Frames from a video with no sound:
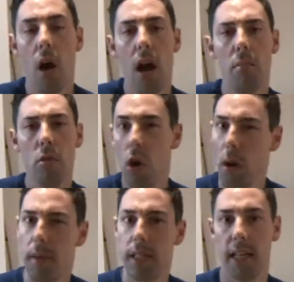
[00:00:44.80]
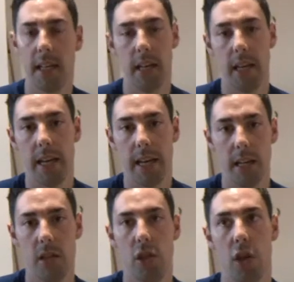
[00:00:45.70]
I'm not particularly
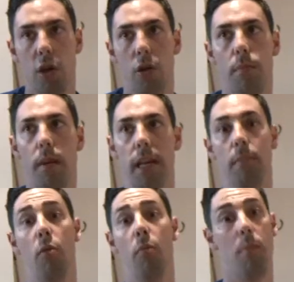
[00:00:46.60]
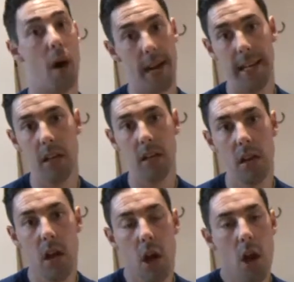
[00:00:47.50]
into people buying
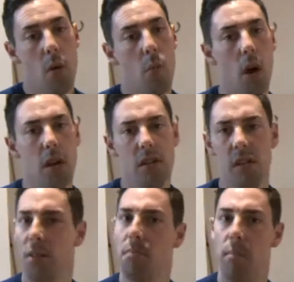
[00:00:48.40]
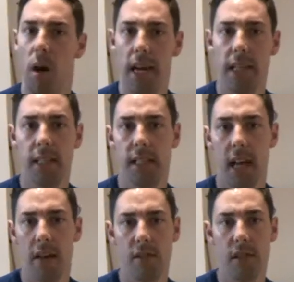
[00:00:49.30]
ones and buying
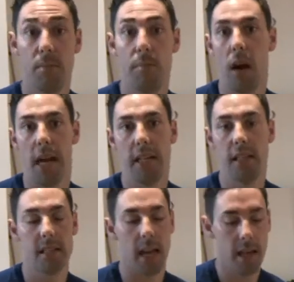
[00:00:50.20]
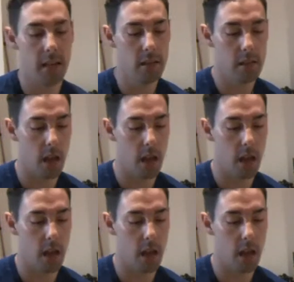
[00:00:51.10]
stuffs and buying stangs.